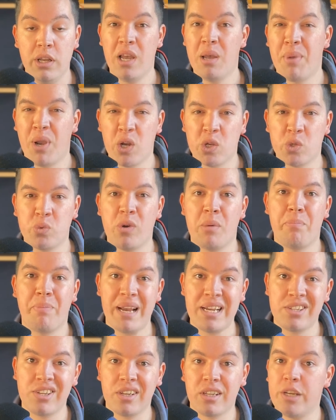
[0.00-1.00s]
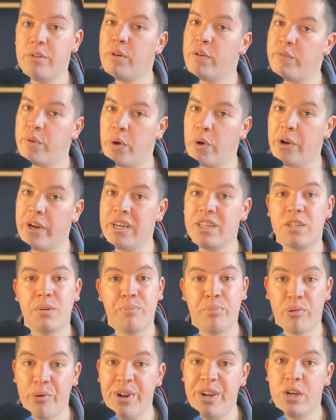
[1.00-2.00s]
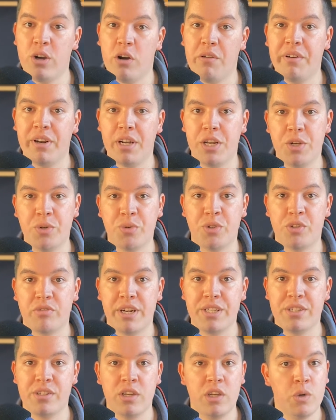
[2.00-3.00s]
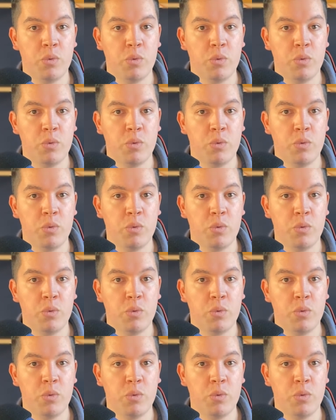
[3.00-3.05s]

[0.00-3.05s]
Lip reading: because we're basically reverting to pre-COVID interest rates,